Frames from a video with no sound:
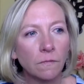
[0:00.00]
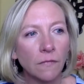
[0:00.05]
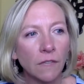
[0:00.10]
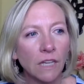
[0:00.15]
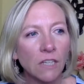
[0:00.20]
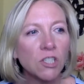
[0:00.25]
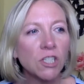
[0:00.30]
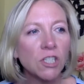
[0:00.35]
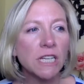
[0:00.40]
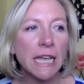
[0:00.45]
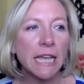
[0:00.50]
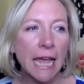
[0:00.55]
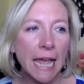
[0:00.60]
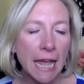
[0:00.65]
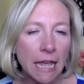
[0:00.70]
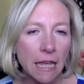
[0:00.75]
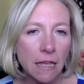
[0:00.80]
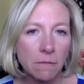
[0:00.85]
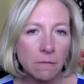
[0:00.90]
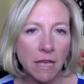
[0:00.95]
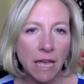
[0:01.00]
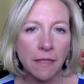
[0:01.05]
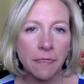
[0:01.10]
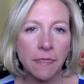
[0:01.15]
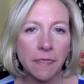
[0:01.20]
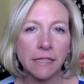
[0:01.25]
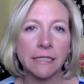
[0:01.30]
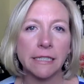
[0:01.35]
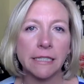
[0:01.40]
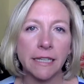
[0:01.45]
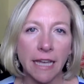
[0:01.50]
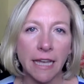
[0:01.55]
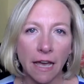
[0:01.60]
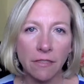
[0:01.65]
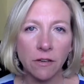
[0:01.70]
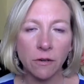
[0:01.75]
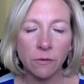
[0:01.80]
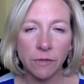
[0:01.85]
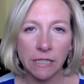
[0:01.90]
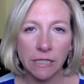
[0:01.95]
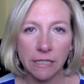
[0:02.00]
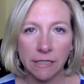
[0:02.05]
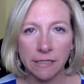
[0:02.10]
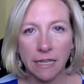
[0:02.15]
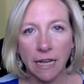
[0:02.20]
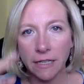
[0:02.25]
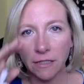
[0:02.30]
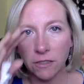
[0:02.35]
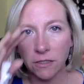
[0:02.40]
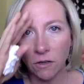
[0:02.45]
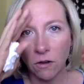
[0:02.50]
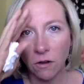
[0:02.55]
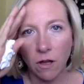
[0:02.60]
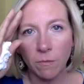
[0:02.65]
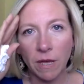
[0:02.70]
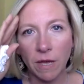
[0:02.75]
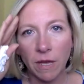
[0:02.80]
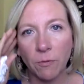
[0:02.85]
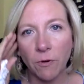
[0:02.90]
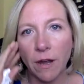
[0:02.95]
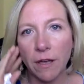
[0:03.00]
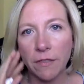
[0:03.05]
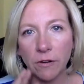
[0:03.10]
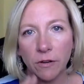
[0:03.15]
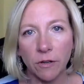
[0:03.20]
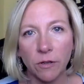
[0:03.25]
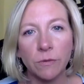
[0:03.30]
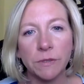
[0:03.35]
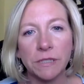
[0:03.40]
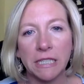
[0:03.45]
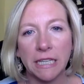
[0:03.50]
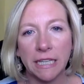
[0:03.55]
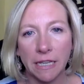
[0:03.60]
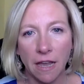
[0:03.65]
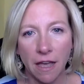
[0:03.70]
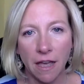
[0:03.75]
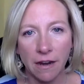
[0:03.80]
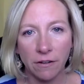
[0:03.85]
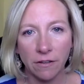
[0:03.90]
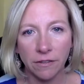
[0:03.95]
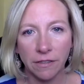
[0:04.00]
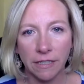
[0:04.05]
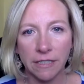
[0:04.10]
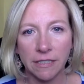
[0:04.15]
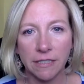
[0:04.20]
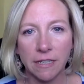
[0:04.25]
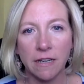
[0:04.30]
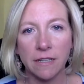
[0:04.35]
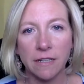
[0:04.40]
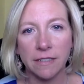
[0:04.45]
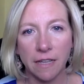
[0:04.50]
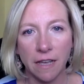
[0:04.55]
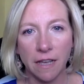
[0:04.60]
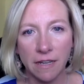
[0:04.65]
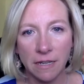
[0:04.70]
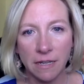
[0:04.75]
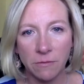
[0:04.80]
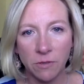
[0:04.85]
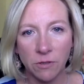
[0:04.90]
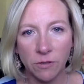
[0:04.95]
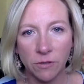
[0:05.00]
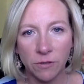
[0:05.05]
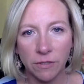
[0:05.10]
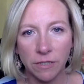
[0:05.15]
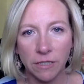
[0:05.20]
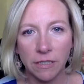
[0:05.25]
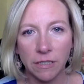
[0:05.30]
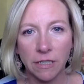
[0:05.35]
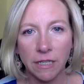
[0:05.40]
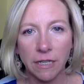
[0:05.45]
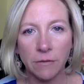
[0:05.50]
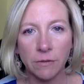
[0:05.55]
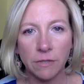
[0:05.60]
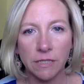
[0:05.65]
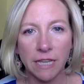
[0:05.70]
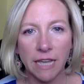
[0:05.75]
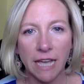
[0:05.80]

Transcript: she came, and then together we decided to call my brother, who was in Ireland on his honeymoon. Been a